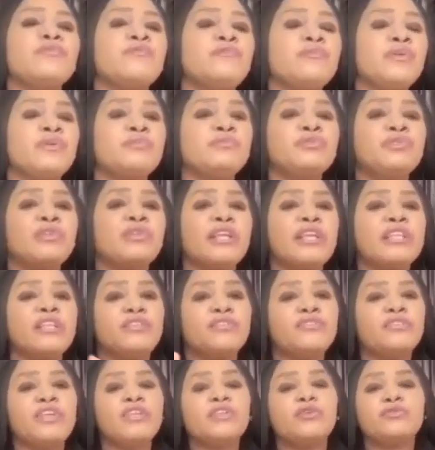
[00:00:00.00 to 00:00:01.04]
you'll be able to learn a
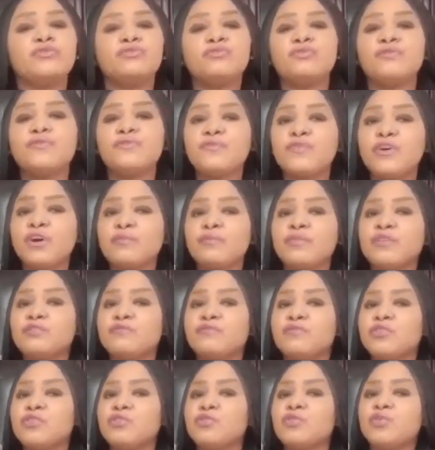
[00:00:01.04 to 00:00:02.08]
thing or two from this
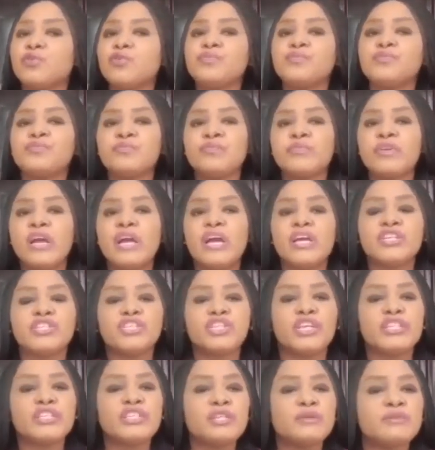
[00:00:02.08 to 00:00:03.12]
video. I
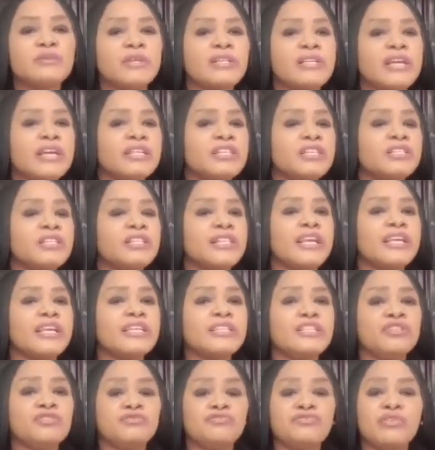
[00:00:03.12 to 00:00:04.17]
share tips and ideas like
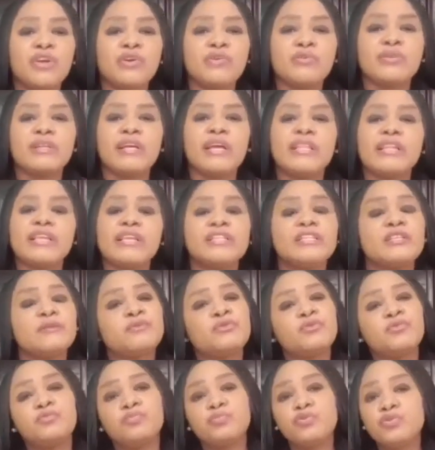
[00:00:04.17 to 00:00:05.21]
this regularly, tips
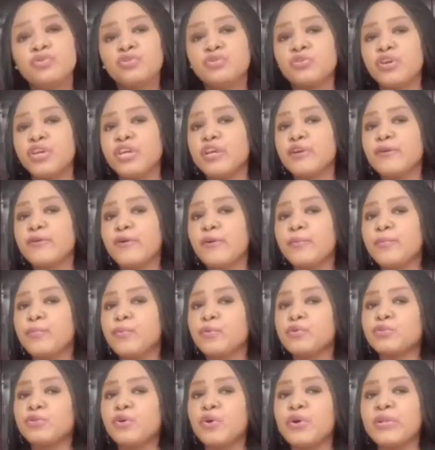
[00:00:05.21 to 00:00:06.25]
to boost your income
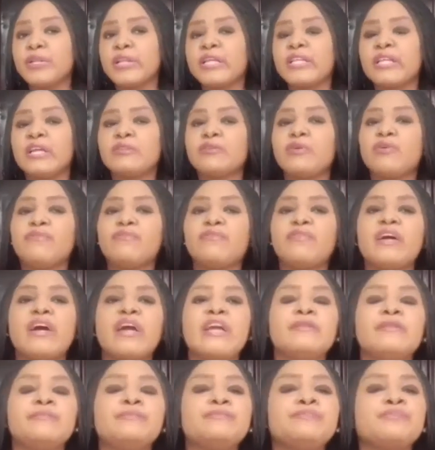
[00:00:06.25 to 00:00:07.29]
both online and
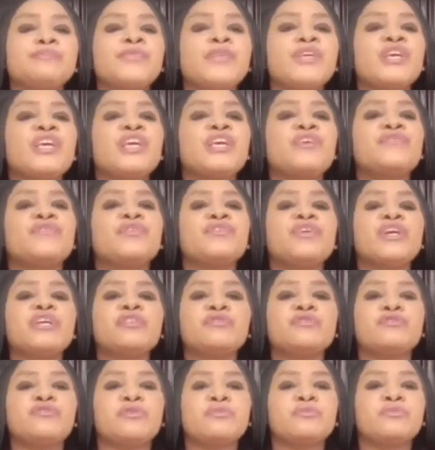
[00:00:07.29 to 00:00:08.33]
offline. If you're yet to
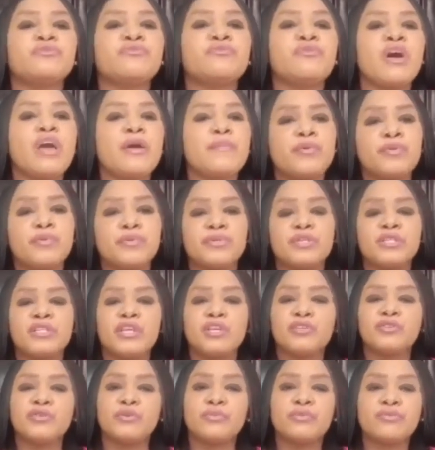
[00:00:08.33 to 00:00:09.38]
subscribe, consider
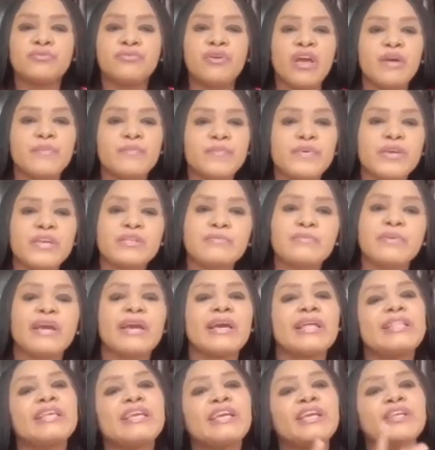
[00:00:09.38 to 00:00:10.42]
subscribing by
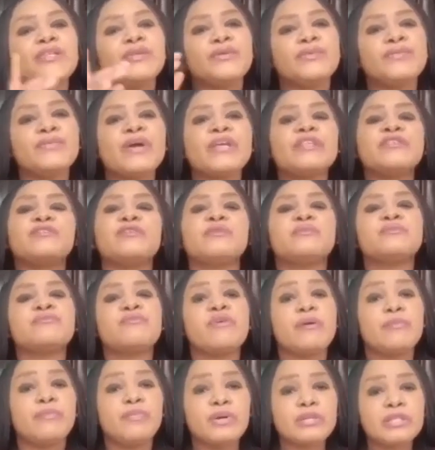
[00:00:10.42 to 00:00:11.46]
clicking the red
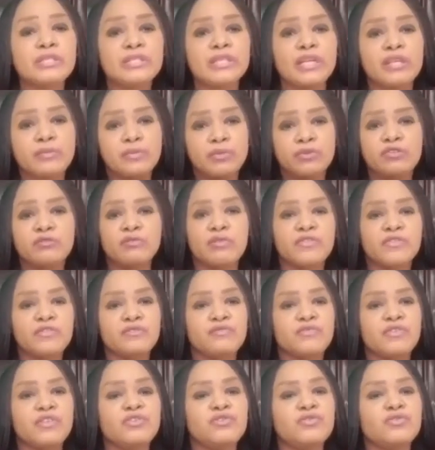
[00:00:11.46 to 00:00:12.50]
subscribe button at the bottom of this
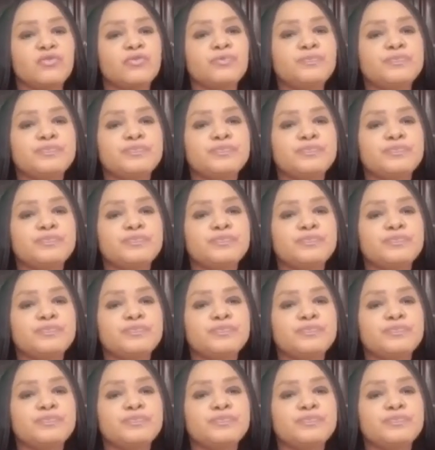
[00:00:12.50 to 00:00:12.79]
video,